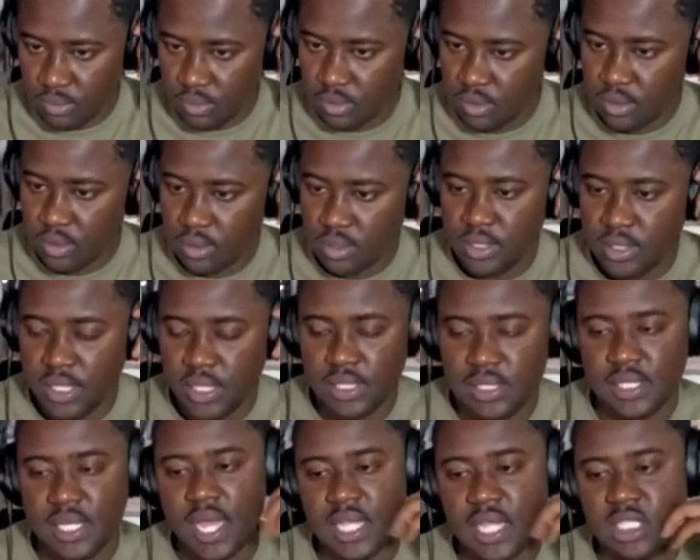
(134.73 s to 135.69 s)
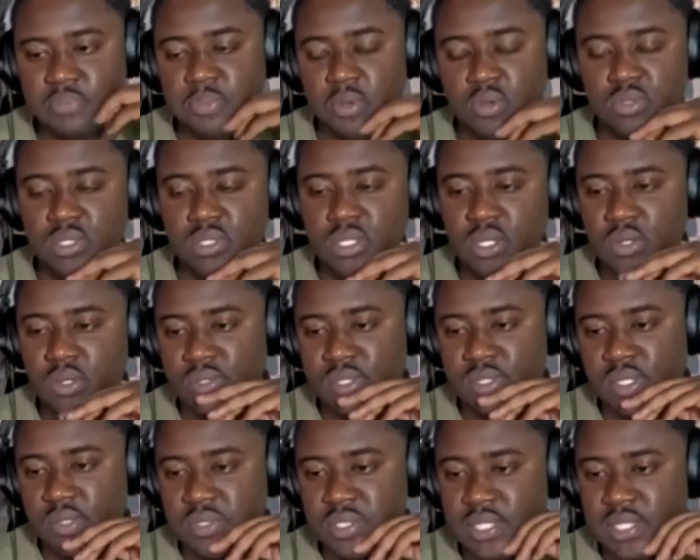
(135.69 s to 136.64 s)
this is how it's supposed to go.
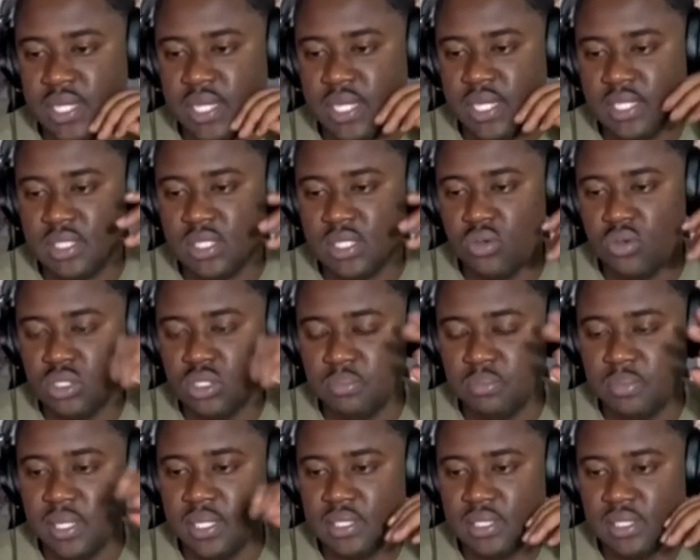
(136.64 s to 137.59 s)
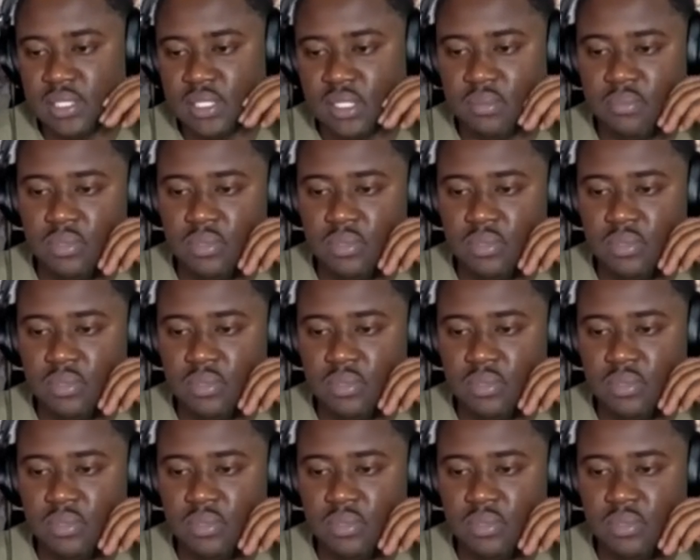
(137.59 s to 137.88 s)
So say a soldier messed up,